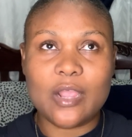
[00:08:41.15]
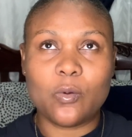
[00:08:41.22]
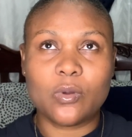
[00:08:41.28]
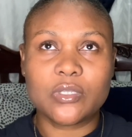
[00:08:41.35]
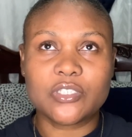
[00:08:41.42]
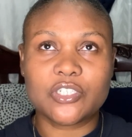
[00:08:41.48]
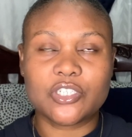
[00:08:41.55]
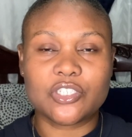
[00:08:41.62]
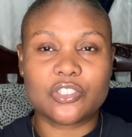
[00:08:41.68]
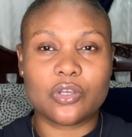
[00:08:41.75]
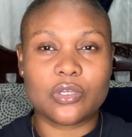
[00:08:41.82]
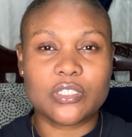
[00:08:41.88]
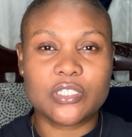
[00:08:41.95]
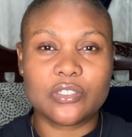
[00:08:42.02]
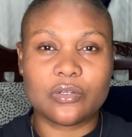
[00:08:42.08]
was just
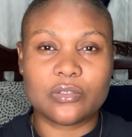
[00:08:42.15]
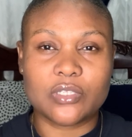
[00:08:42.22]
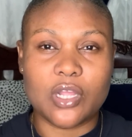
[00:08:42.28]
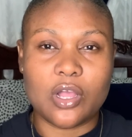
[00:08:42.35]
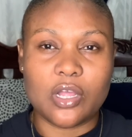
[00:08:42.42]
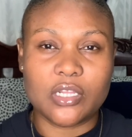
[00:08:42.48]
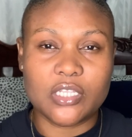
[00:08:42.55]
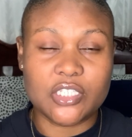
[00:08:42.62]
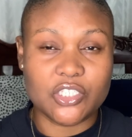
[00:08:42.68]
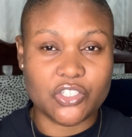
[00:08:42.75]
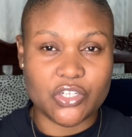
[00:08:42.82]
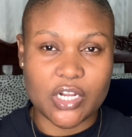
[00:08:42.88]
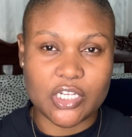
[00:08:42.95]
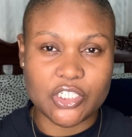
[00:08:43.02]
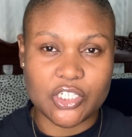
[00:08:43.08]
cutting out all
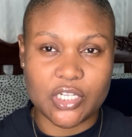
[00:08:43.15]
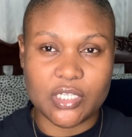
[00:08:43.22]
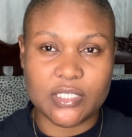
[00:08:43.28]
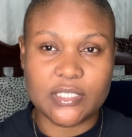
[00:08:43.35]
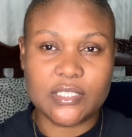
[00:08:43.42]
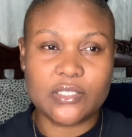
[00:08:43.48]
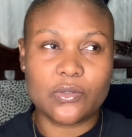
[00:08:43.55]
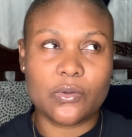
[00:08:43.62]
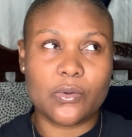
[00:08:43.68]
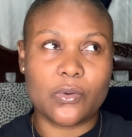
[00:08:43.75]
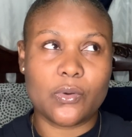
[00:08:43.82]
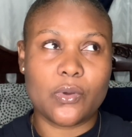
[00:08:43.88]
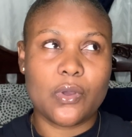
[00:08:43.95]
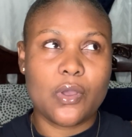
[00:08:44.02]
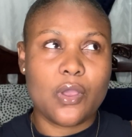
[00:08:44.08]
distractions
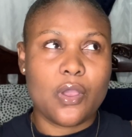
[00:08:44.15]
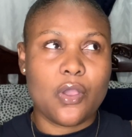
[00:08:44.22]
so